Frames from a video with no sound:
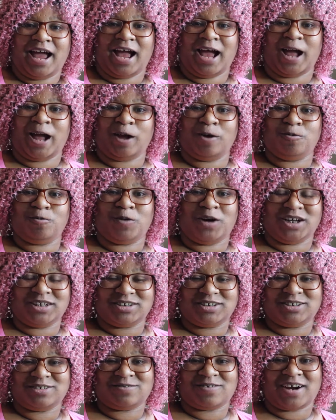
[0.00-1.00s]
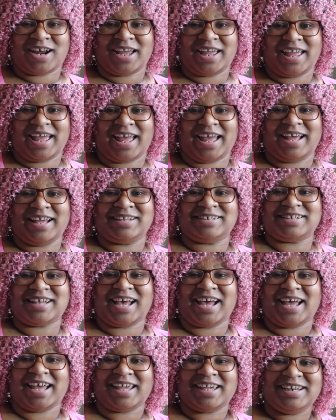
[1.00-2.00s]
I want to write as
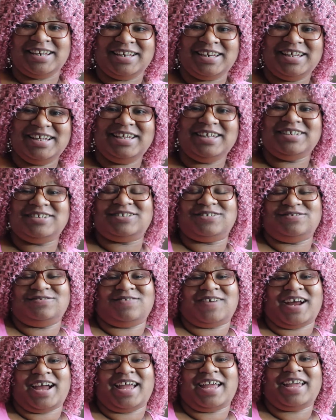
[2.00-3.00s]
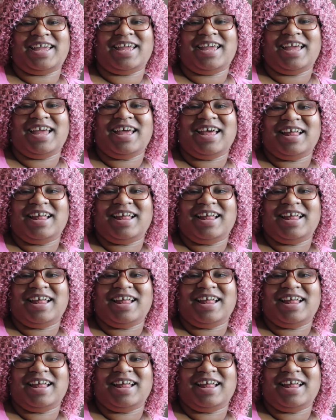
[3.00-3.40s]
I need to write.